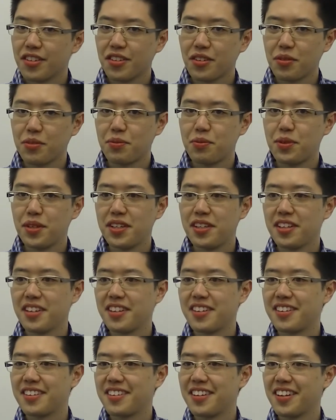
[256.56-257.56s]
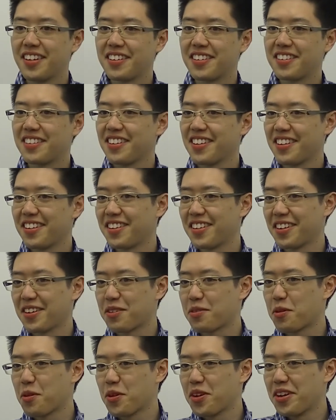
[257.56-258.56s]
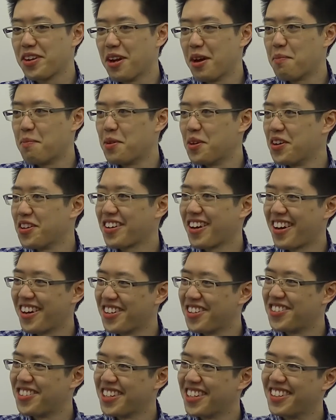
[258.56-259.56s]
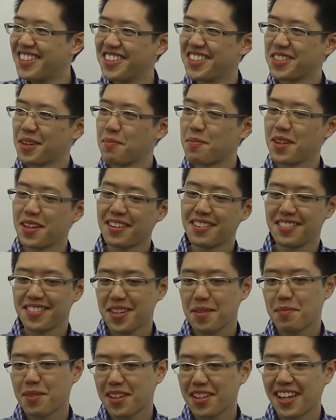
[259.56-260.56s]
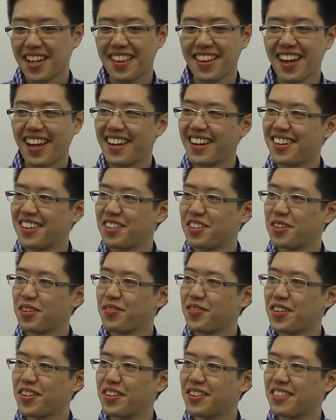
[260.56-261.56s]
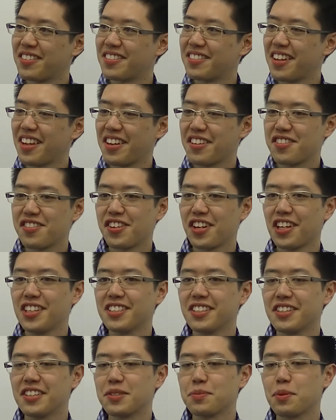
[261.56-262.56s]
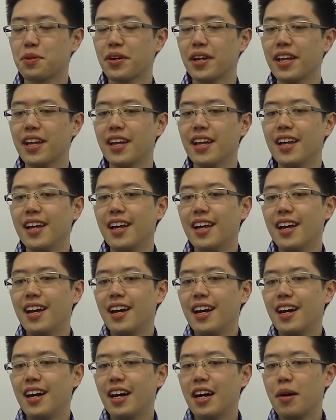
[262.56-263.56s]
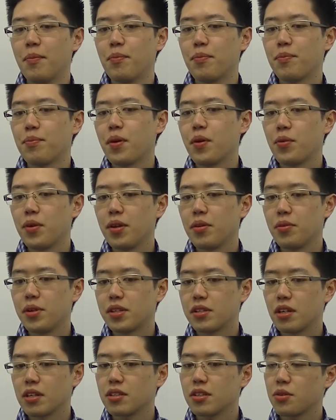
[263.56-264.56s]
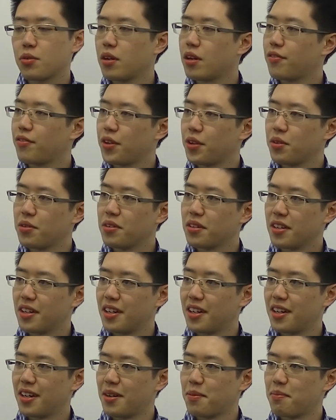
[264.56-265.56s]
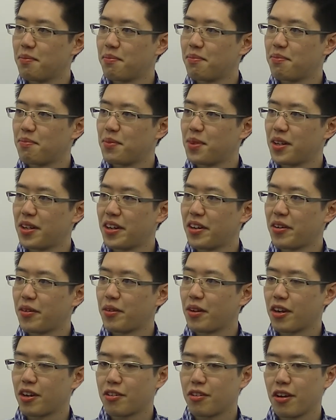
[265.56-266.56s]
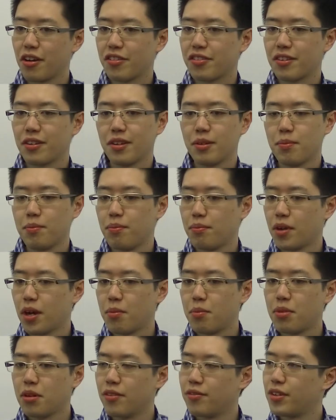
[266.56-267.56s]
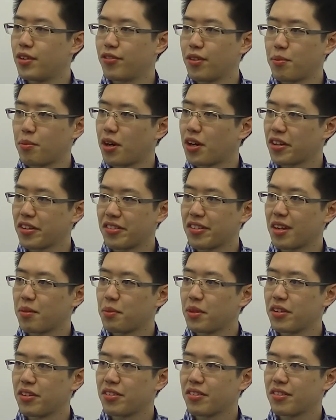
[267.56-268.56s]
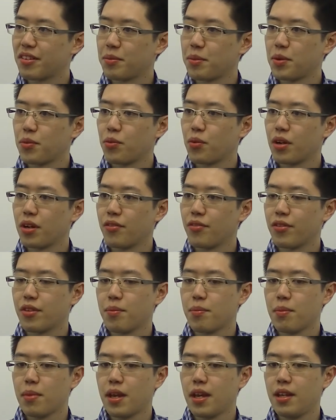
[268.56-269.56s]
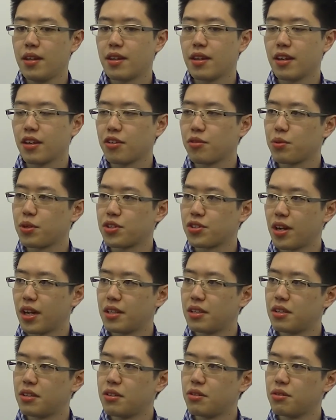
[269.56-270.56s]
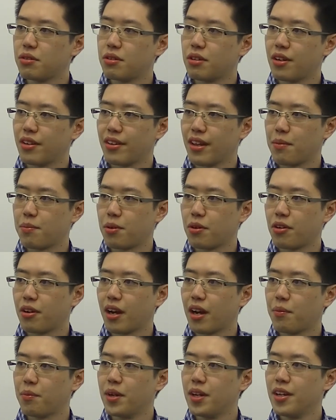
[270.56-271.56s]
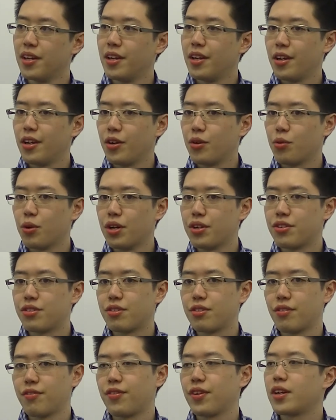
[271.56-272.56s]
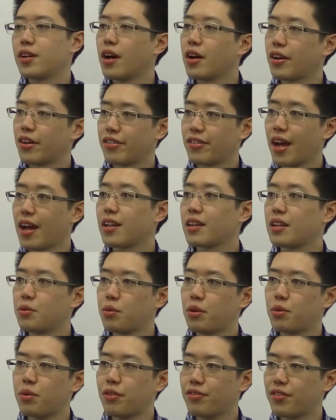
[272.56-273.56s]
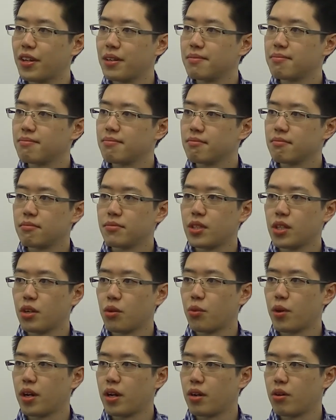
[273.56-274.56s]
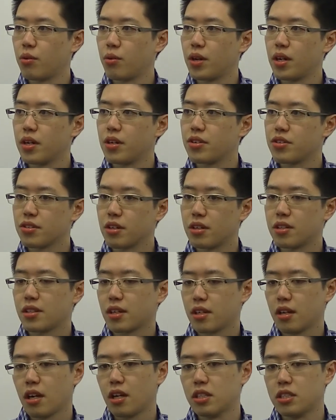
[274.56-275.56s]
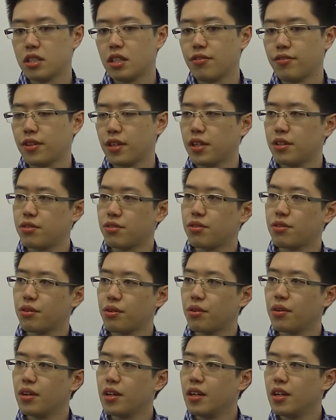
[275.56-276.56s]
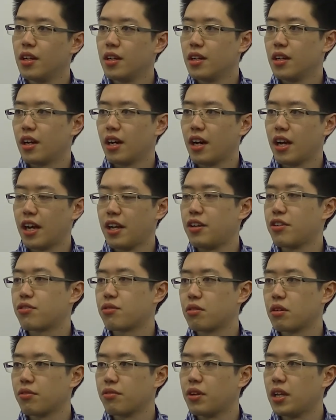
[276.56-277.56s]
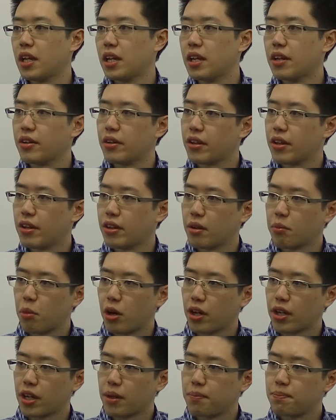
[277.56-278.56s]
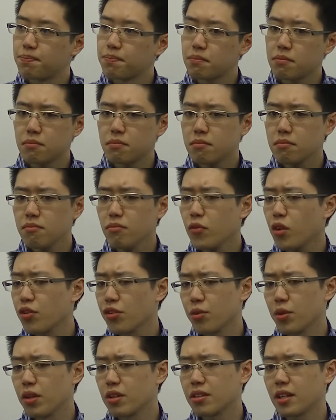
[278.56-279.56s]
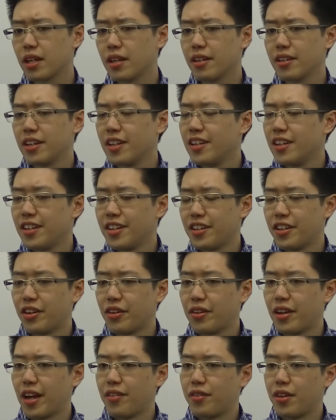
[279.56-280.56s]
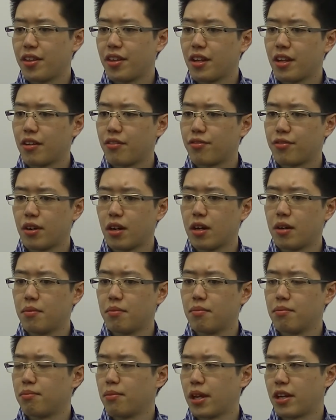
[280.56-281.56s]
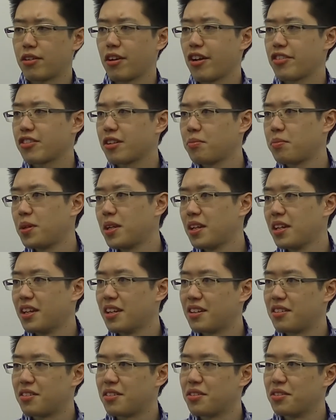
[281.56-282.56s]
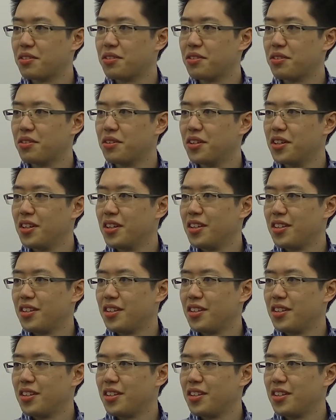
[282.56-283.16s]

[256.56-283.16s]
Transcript: So we didn't hit the quoted number as 100 or something like that. I don't know if that's changed at this point. But we talked to quite a few, across a number of different market segments. I mean, one of the main things we tried to do during that program was to figure out exactly where we fit. Where does our technology fit into any sort of need in the market? So we looked at everything from microscopy to